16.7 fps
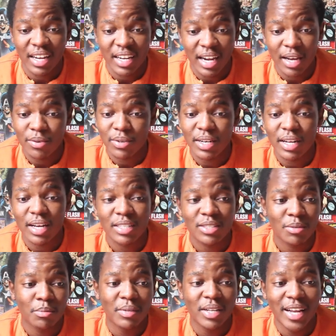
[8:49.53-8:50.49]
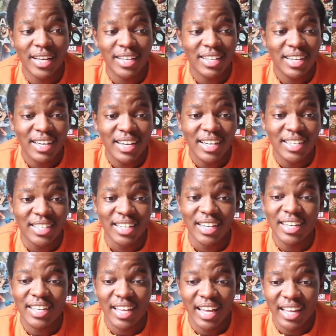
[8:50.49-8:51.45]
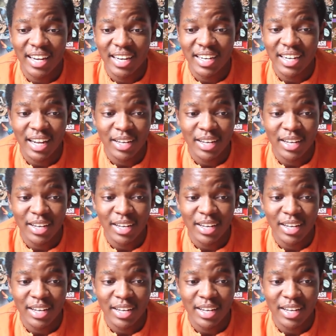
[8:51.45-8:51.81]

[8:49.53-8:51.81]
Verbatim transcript: and now it has to be like delegated.